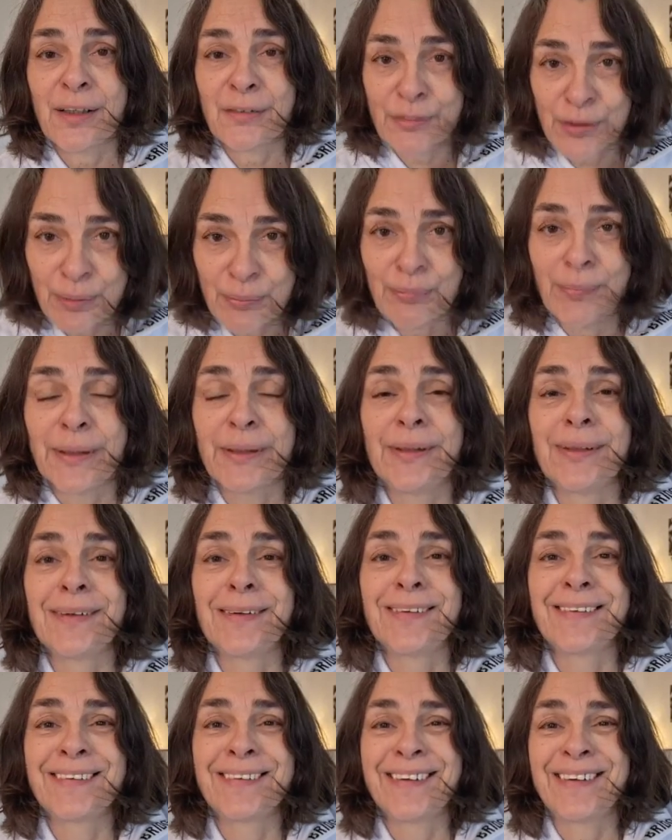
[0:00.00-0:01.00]

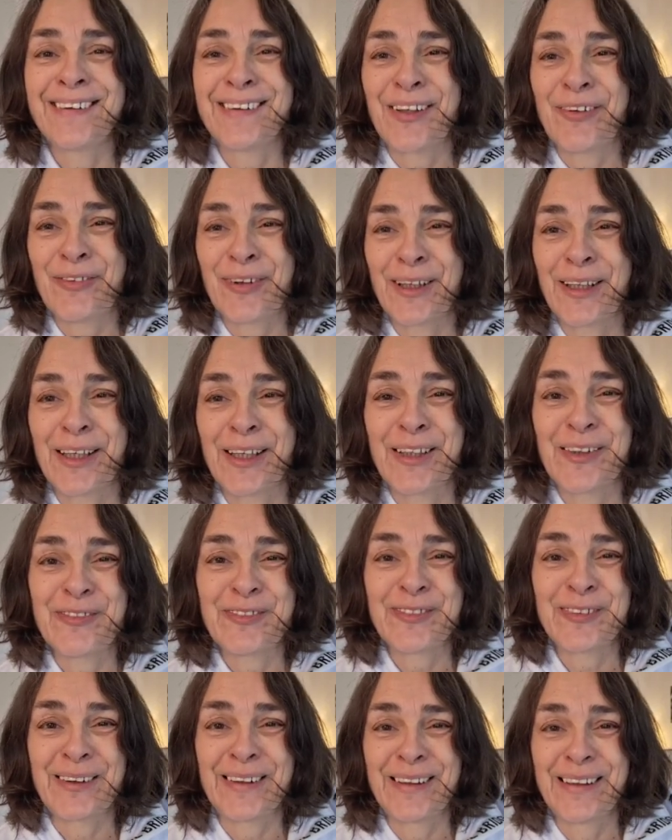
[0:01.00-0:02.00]
minute in our life.
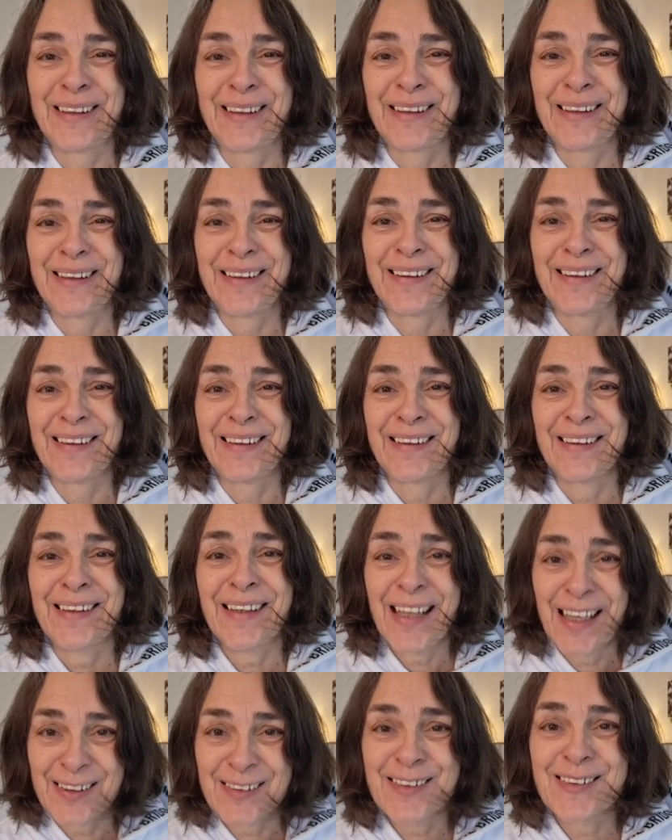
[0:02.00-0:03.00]

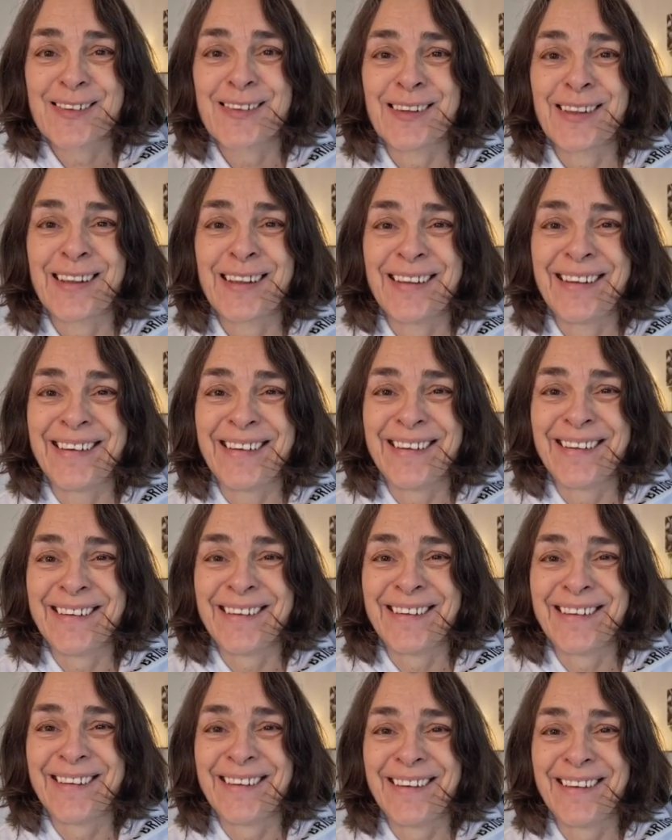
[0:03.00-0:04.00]
That's the key.
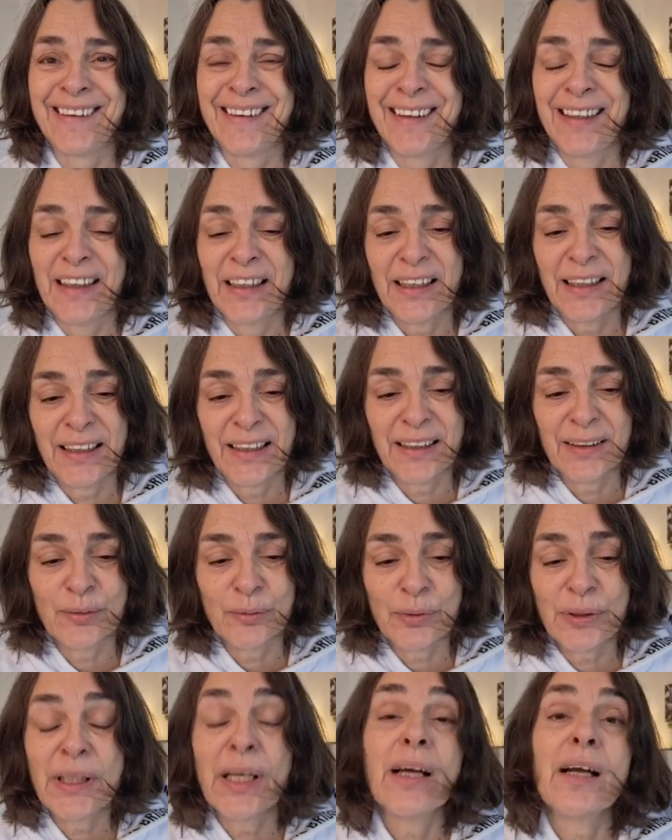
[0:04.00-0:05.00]
And we
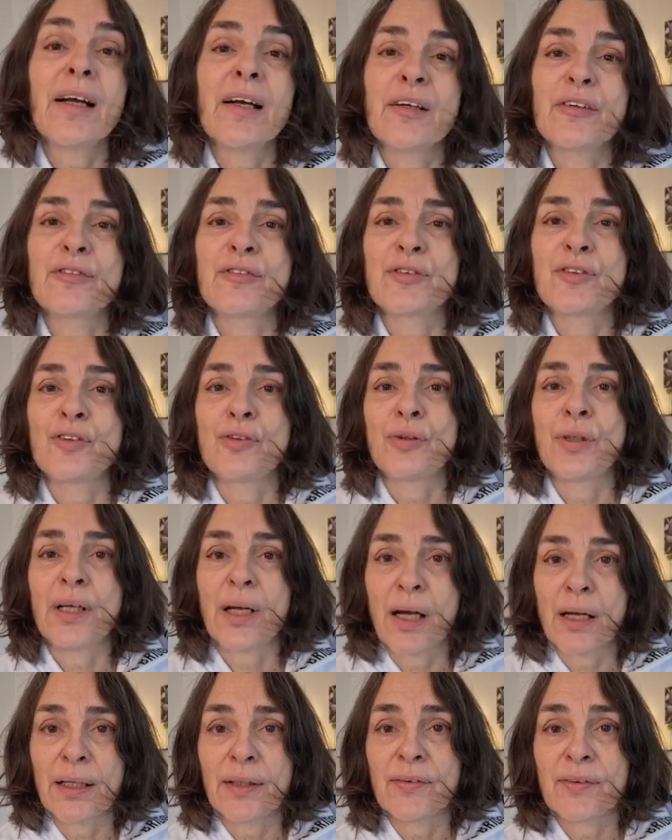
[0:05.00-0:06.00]
have to
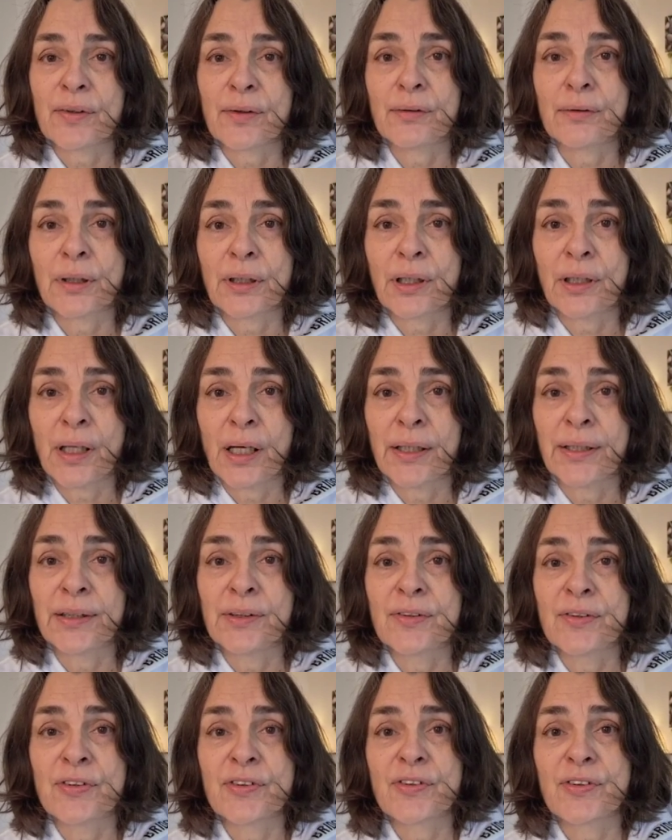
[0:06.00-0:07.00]
guide our
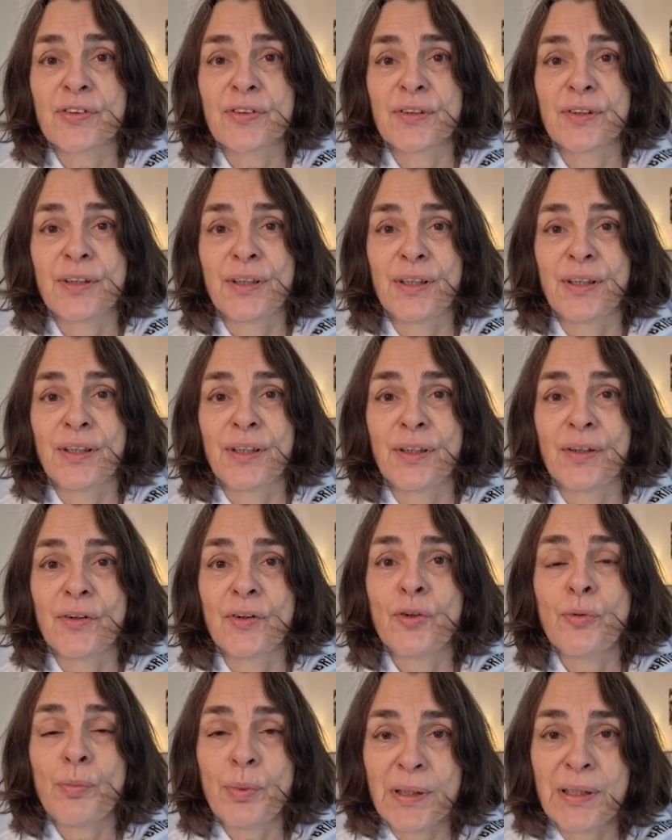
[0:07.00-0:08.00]
clients
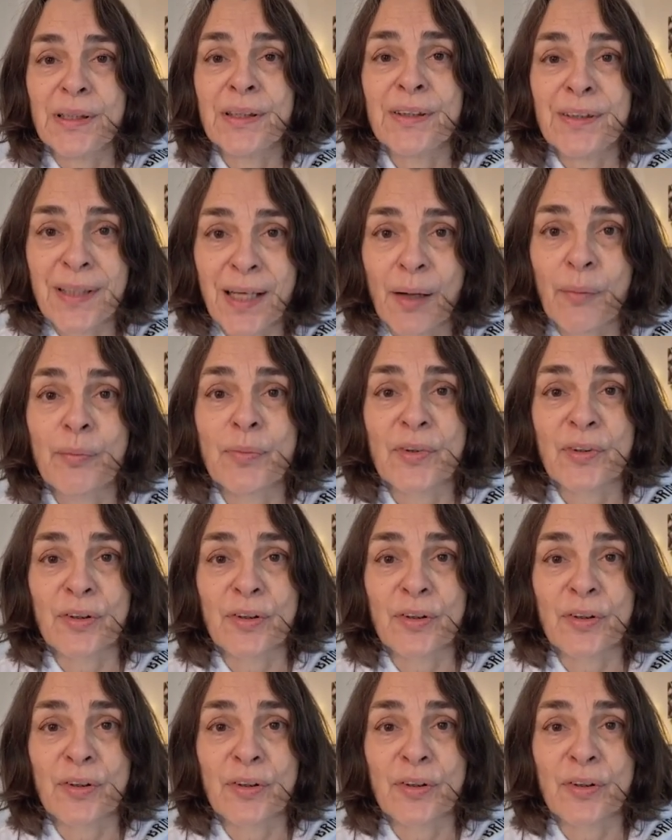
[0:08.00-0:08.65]
to be adaptive,